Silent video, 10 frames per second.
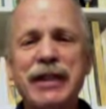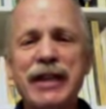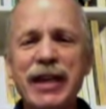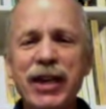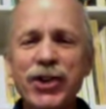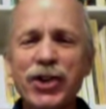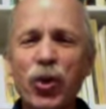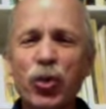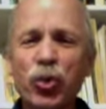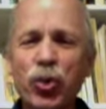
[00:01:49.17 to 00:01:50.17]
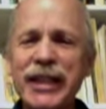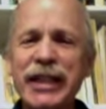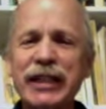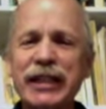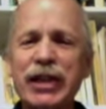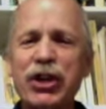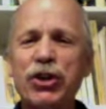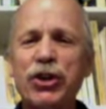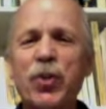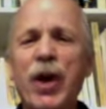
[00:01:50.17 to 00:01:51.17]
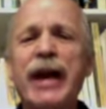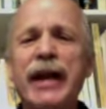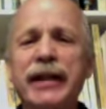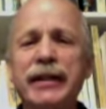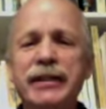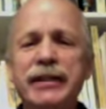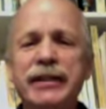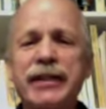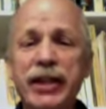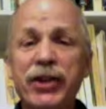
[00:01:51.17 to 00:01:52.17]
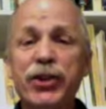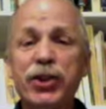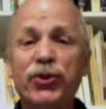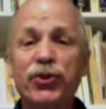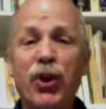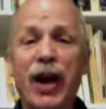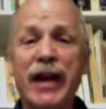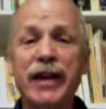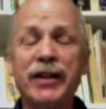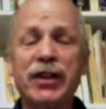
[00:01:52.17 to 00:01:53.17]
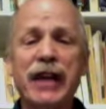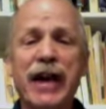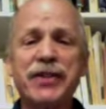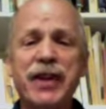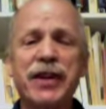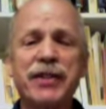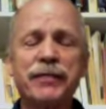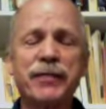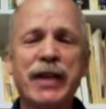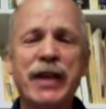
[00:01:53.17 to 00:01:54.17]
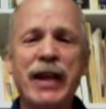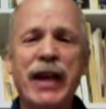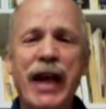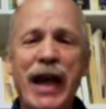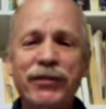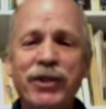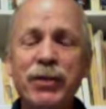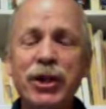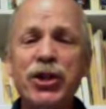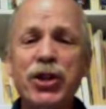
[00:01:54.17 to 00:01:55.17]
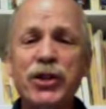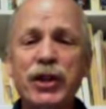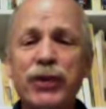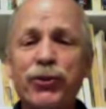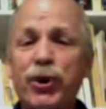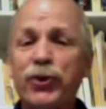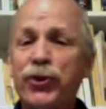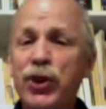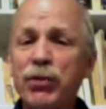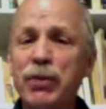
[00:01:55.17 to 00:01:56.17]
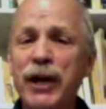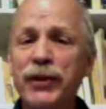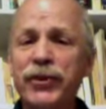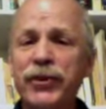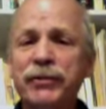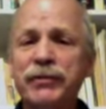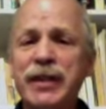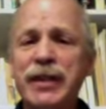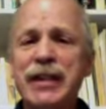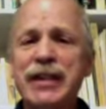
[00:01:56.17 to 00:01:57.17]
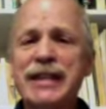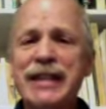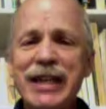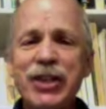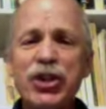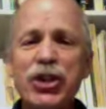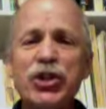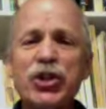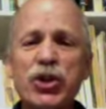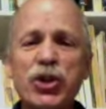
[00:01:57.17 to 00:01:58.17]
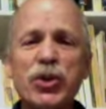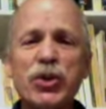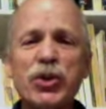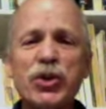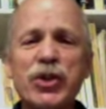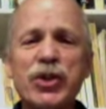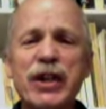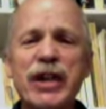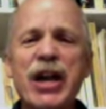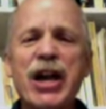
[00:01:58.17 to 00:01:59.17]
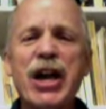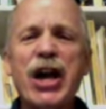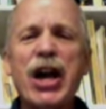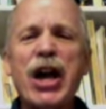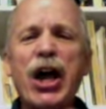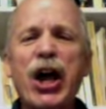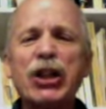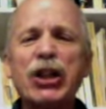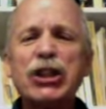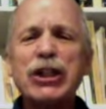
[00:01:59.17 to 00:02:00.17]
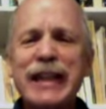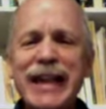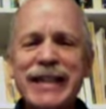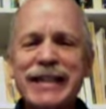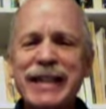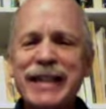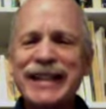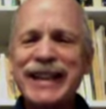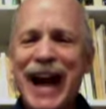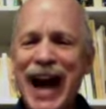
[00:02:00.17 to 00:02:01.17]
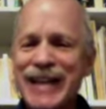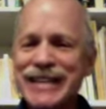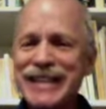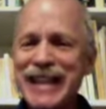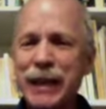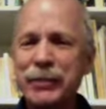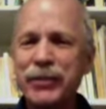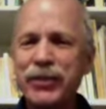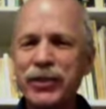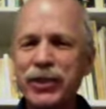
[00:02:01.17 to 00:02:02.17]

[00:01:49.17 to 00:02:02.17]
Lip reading: Here's a really good way to introduce variety in the class yes. After you've been using it for a few months, teach your students linked concepts.